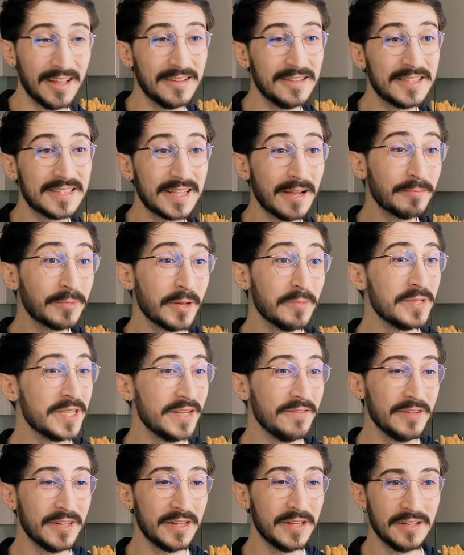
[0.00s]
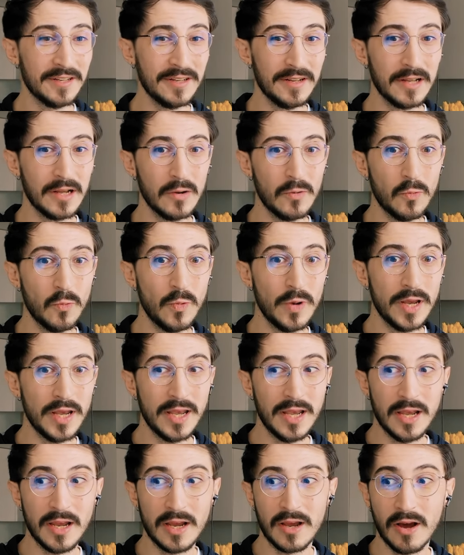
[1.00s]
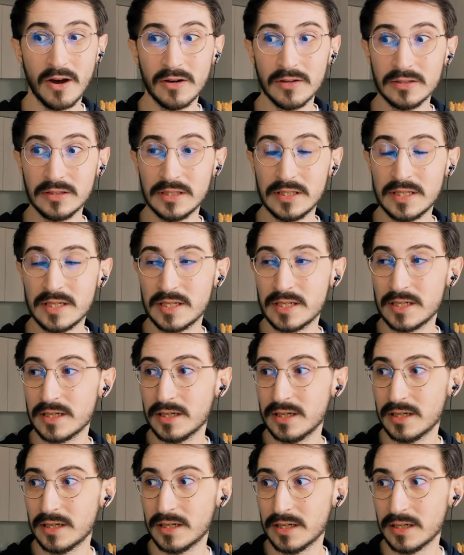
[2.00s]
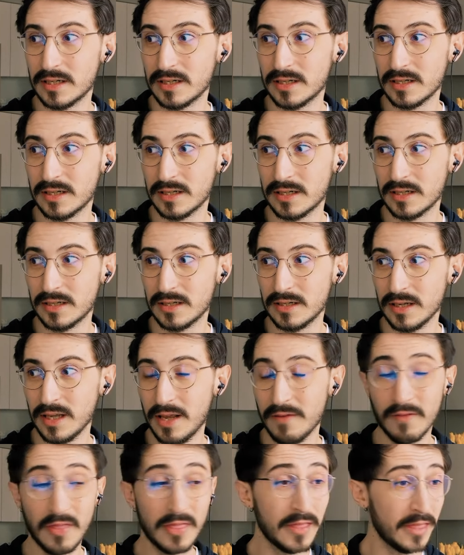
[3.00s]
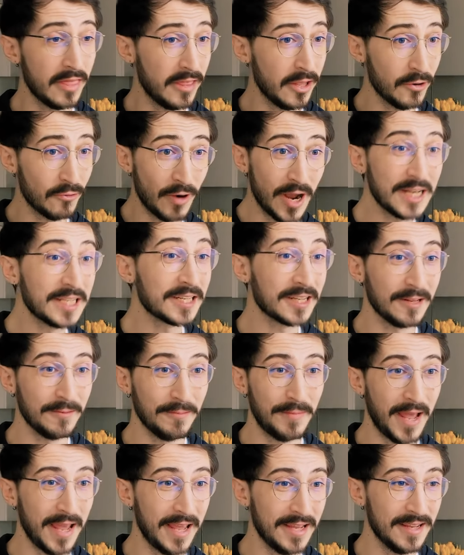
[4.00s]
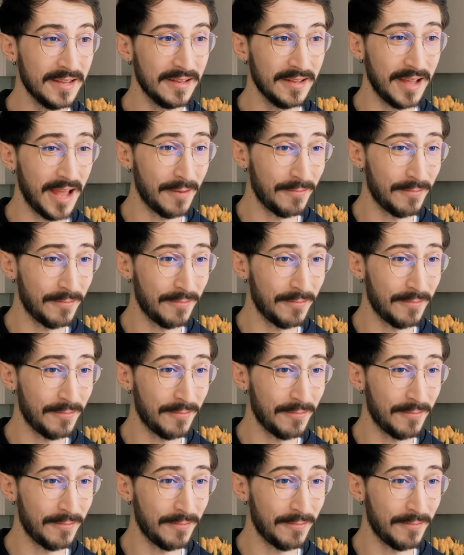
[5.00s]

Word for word: Sometimes even we can't. Uh, even the theoretical ba